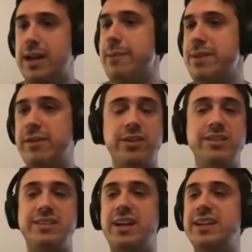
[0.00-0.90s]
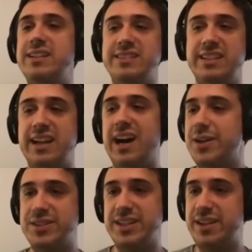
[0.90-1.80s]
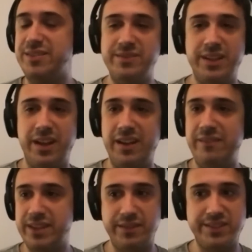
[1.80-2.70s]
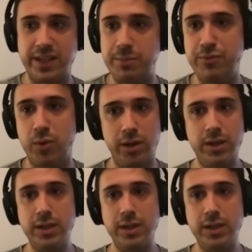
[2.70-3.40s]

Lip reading: I'm never going to sign anything higher than I've signed before.